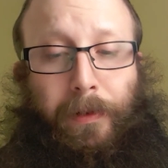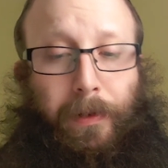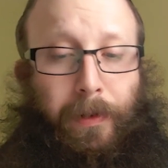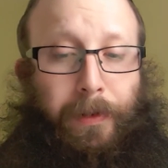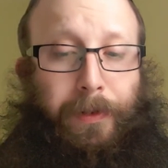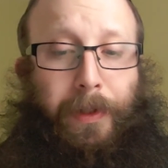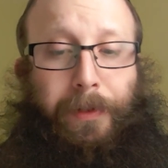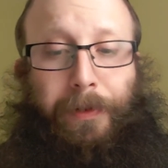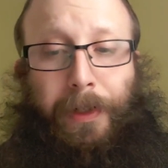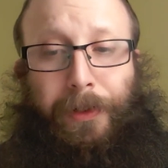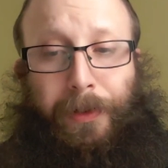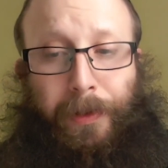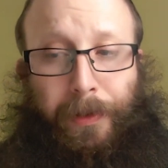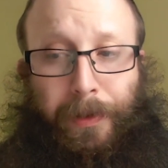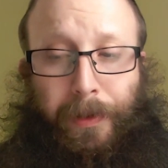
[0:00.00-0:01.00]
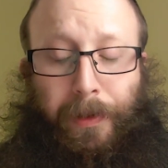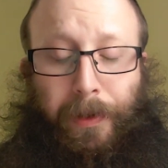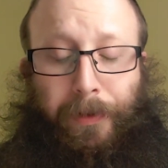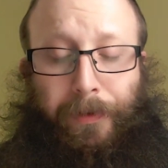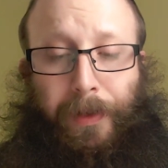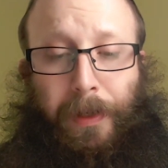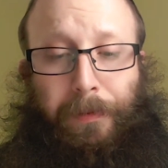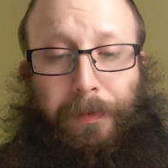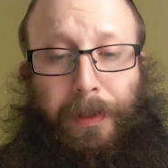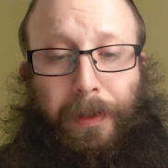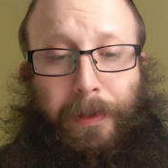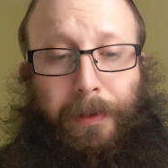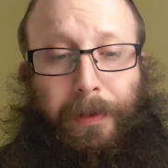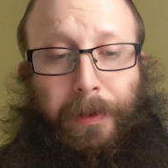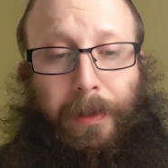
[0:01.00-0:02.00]
generations and all
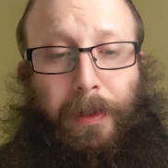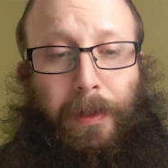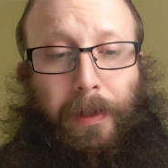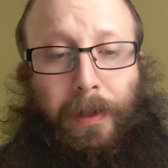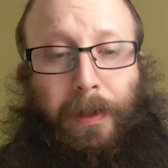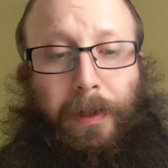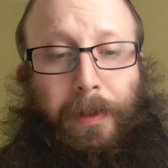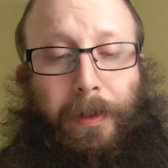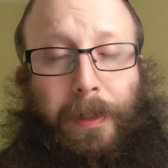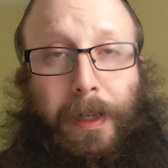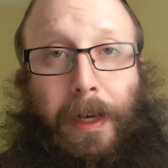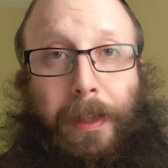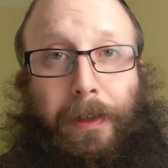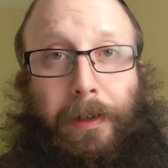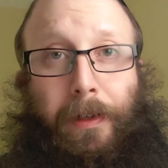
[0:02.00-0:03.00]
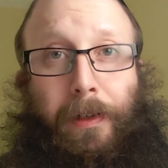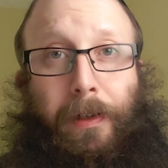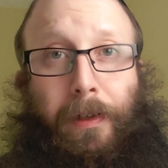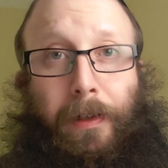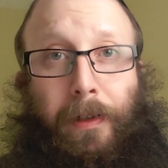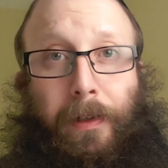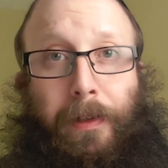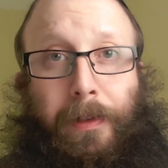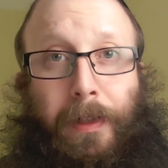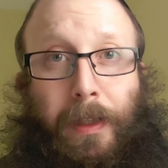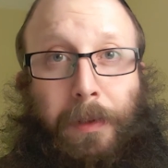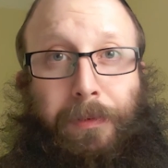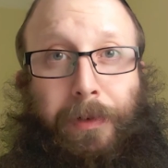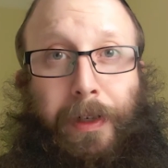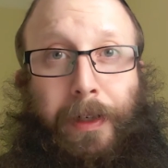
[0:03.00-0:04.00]
families together,
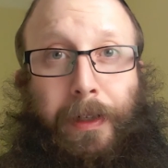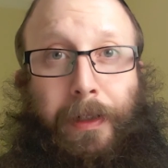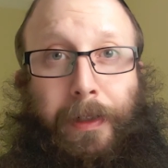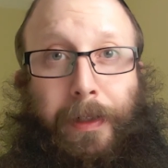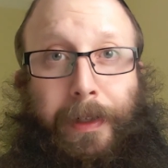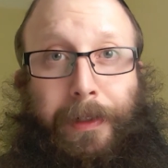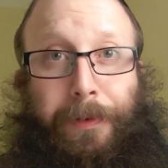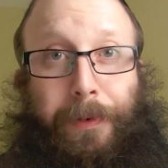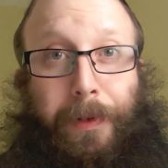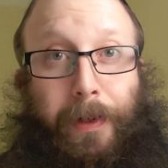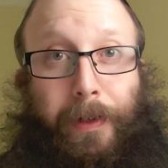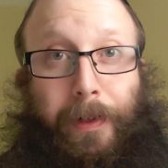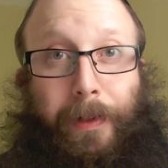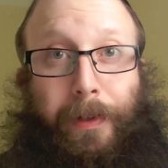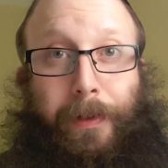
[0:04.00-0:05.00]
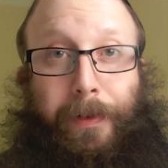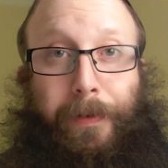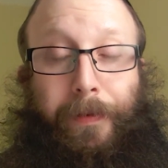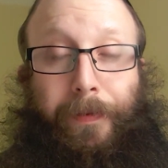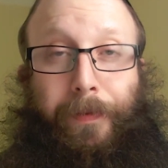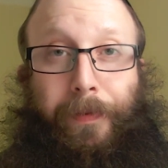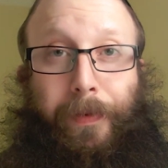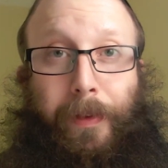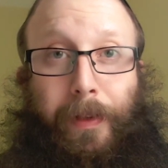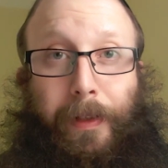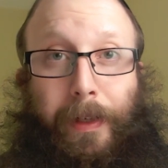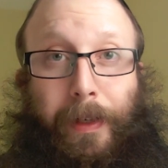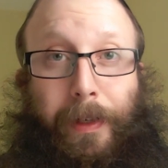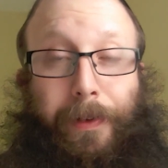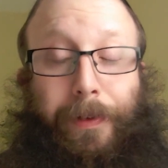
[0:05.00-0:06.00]
celebrating as one.
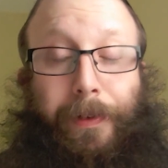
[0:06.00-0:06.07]
Thank you.